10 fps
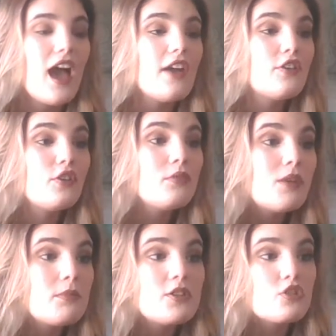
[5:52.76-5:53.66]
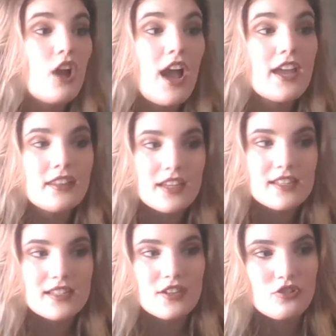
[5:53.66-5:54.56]
I could maybe try the
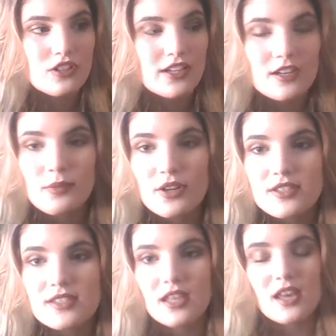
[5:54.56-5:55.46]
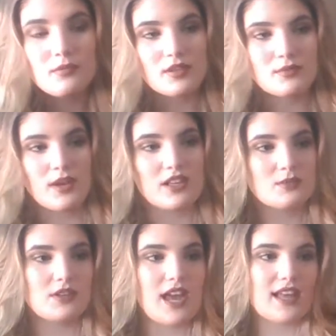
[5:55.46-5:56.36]
Cassandra Clare books, because my
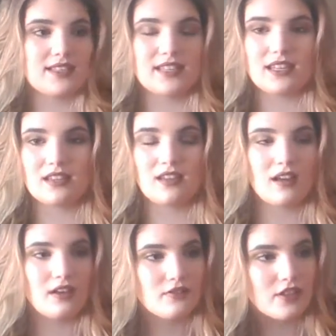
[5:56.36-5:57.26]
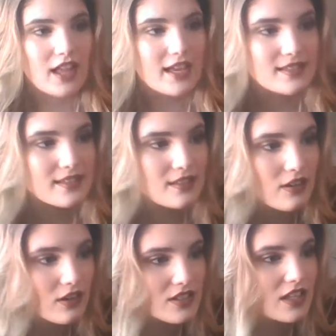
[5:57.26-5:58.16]
husband has City of Glass,
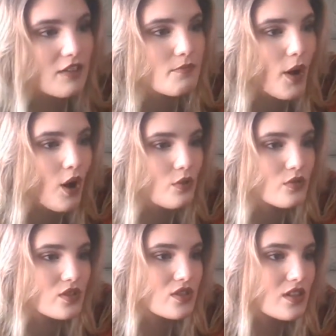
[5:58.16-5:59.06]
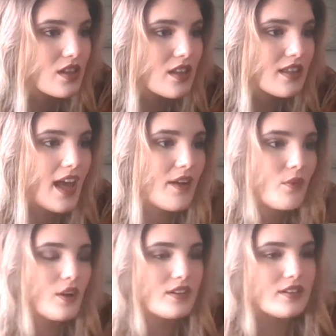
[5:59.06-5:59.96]
or City of Bones, that
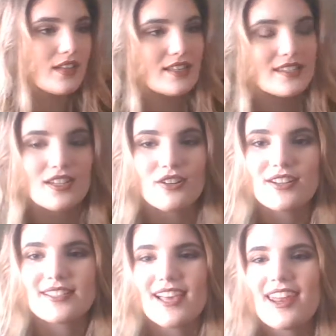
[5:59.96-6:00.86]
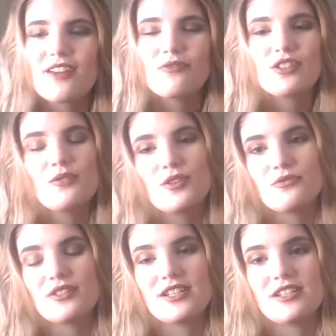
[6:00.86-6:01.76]
one, that series, and I really want
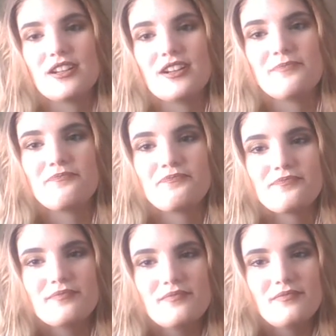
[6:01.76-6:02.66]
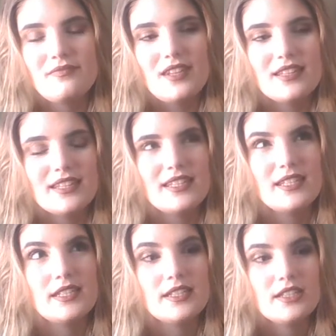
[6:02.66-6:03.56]
to read um,
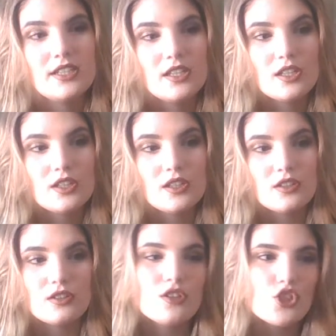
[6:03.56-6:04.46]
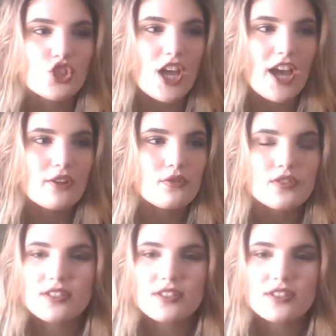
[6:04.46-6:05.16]
the the Shadows